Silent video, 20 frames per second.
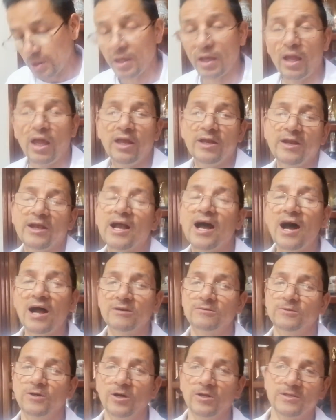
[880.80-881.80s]
and
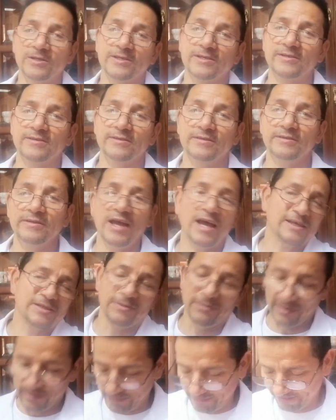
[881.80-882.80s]
carrots. That's
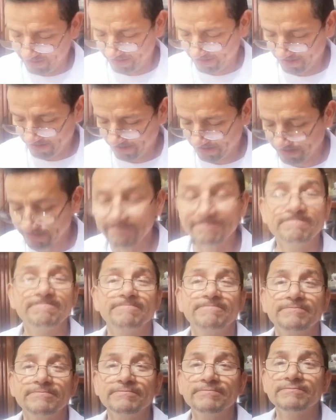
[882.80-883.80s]
all.
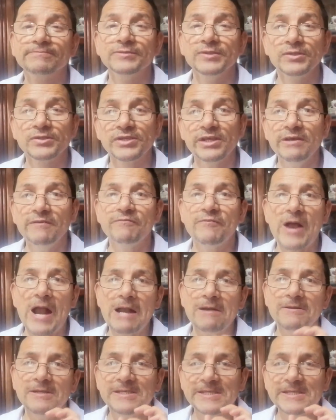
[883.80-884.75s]
You see, very